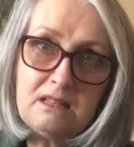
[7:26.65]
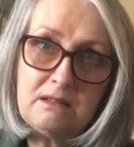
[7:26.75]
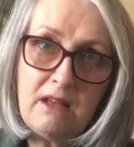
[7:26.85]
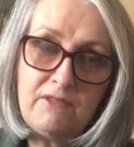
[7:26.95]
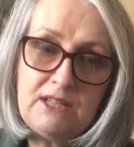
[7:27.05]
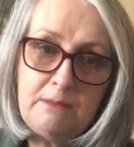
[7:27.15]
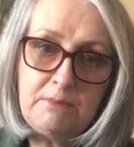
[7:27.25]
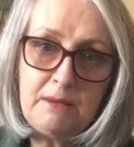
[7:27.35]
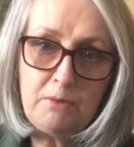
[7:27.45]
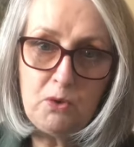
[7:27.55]
I've seen
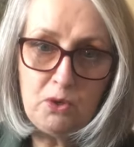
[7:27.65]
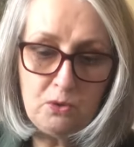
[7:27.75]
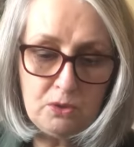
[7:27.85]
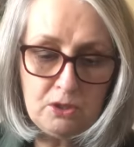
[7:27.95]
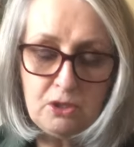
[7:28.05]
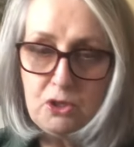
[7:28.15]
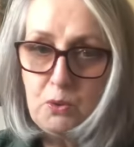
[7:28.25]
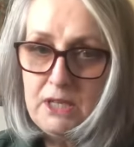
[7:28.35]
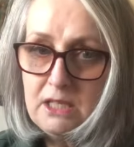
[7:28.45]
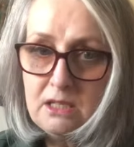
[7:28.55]
people use the
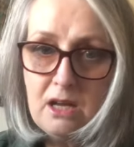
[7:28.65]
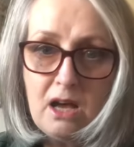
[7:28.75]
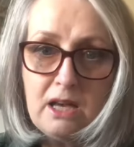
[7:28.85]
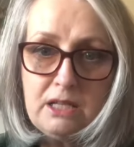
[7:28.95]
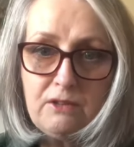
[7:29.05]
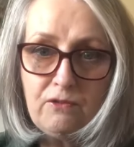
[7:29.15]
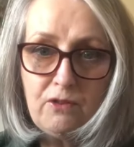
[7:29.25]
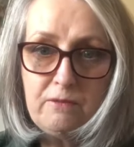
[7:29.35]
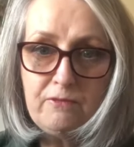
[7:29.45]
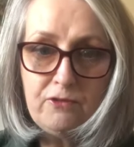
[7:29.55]
twist ties
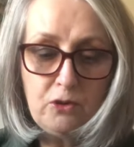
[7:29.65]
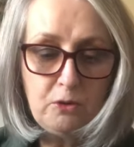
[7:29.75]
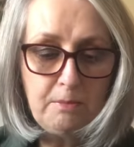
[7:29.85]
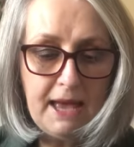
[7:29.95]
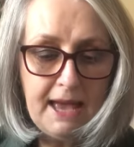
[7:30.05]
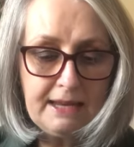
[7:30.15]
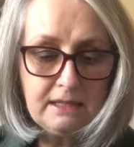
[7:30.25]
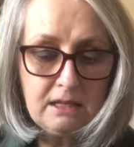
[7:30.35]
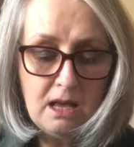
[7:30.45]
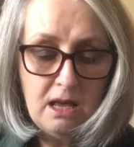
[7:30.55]
from food
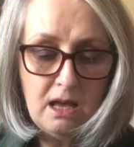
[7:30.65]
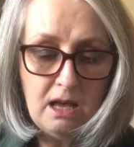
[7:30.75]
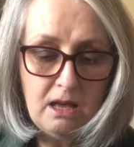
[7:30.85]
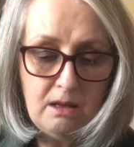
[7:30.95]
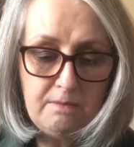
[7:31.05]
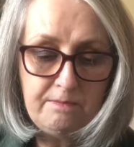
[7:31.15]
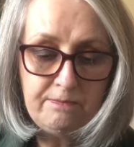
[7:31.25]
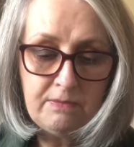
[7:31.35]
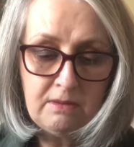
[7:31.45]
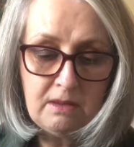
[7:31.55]
bags.
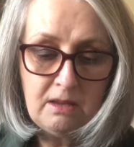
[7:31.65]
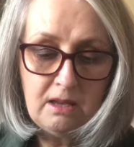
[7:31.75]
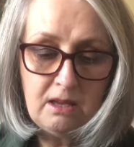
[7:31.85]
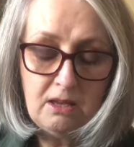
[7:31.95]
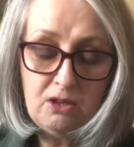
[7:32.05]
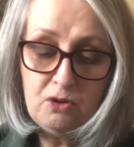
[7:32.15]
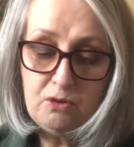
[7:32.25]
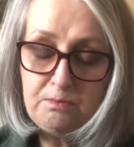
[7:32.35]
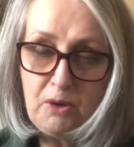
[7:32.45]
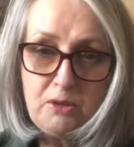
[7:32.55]
You
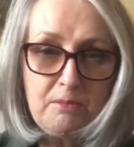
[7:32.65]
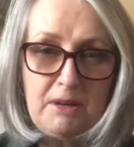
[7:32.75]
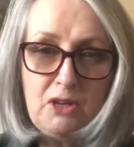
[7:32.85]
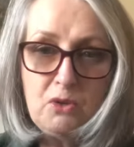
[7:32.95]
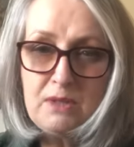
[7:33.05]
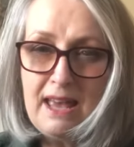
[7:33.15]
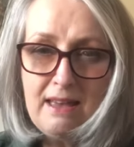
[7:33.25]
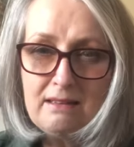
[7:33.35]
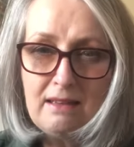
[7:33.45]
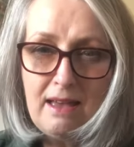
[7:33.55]
could possibly use
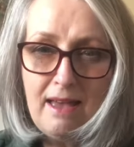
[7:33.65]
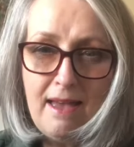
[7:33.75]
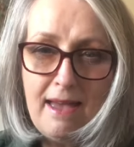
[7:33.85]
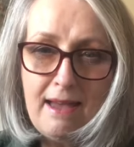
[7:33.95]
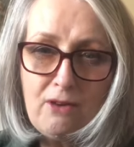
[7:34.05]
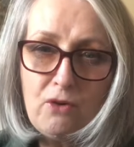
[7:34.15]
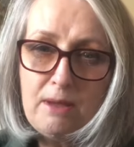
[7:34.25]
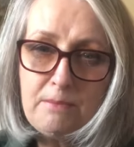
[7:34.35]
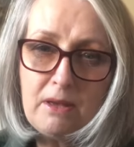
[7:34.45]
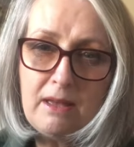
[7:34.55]
a hair
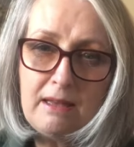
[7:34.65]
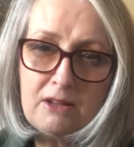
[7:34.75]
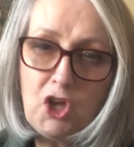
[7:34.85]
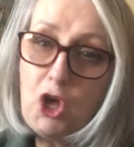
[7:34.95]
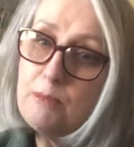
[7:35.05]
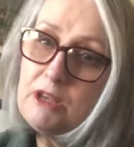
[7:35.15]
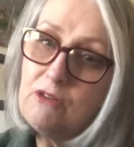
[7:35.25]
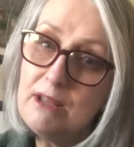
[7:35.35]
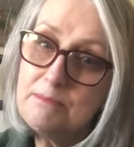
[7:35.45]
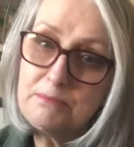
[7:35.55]
grip, a Kirby grip,